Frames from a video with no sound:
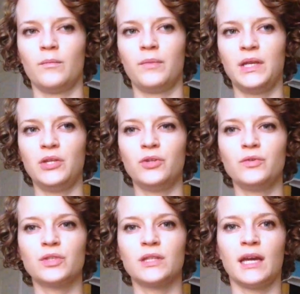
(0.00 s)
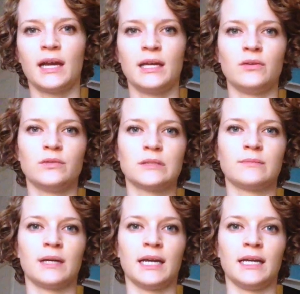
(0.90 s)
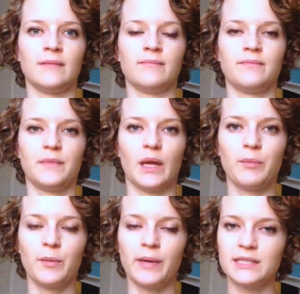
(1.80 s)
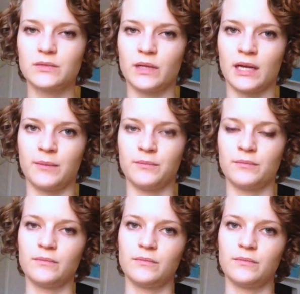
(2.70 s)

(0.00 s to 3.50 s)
but usually I use my upper bust when I'm